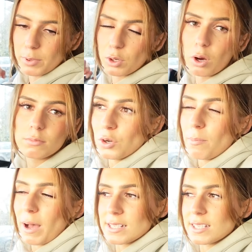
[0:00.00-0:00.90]
but not
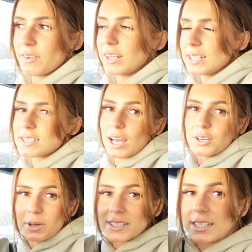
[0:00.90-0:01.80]
massive. I need to get a
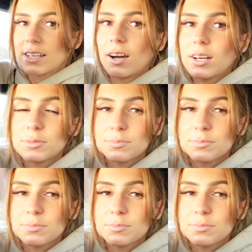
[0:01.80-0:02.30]
new SD card